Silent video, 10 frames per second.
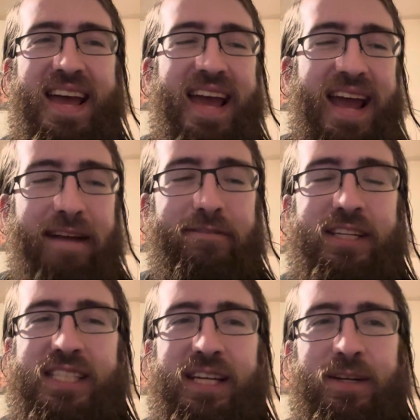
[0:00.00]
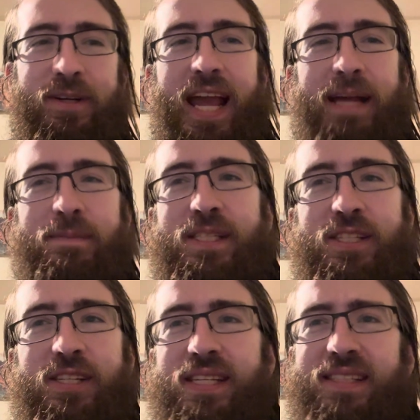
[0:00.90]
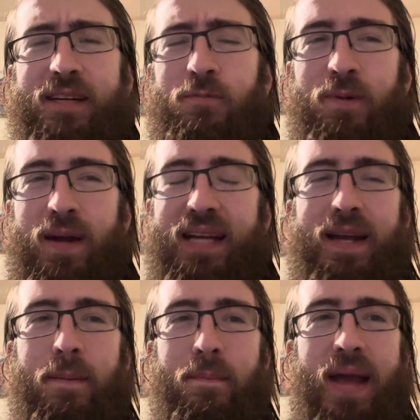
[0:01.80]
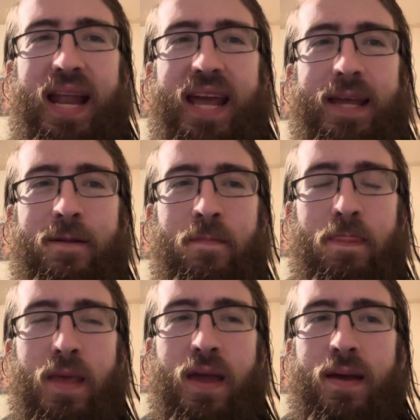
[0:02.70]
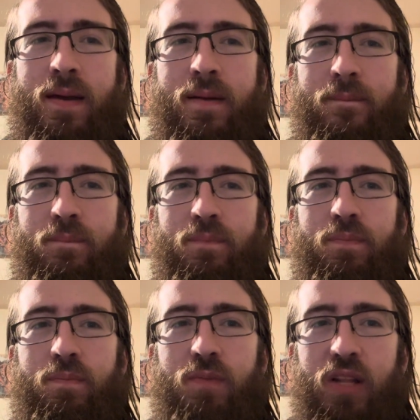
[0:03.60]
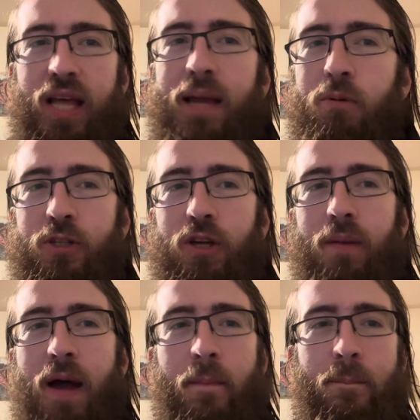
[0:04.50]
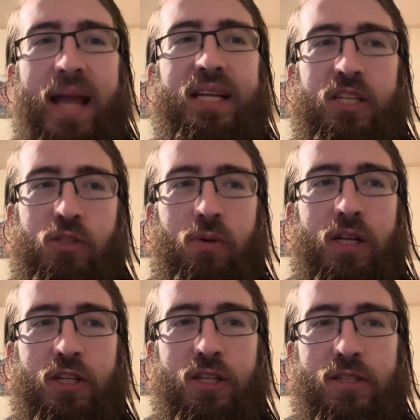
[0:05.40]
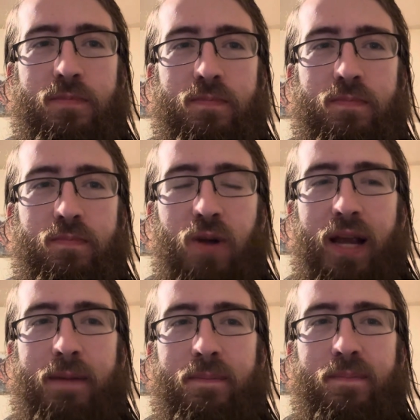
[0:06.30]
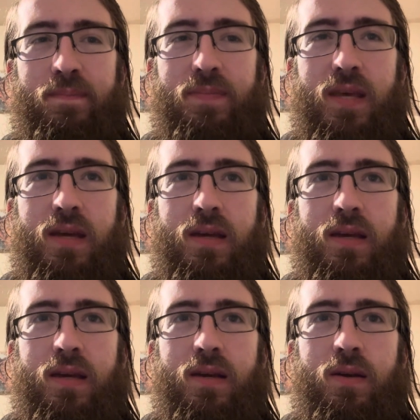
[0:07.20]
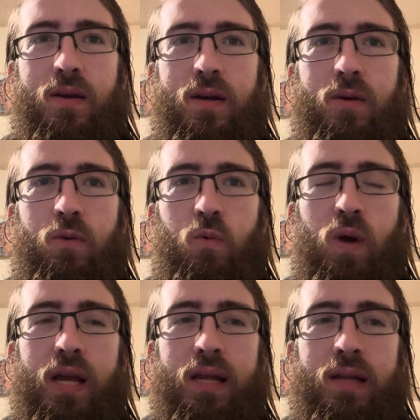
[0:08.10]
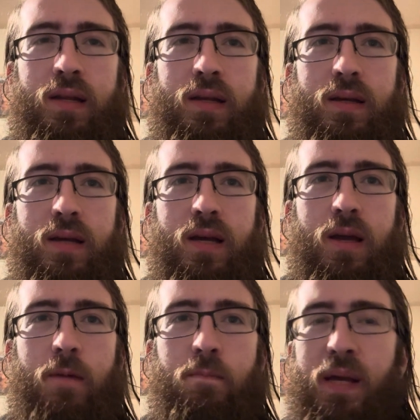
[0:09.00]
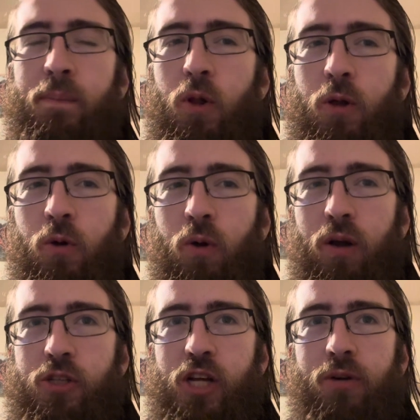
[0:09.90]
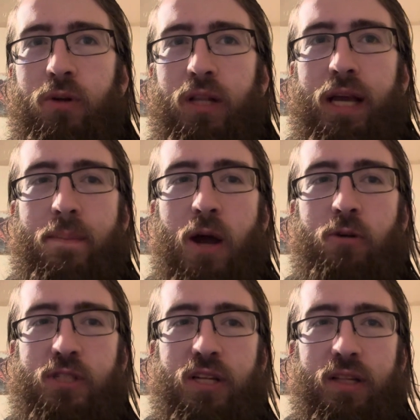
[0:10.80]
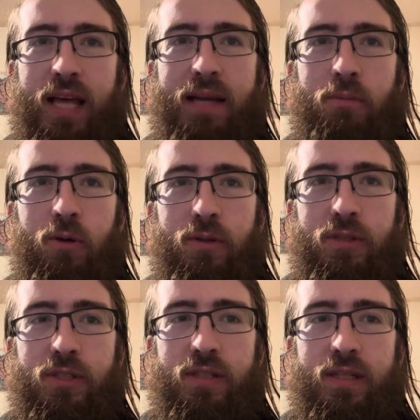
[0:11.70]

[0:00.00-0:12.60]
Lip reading: Every single game is just like, wait a minute. The labels are about bait and switches, right? When people who are generally opposed to labels,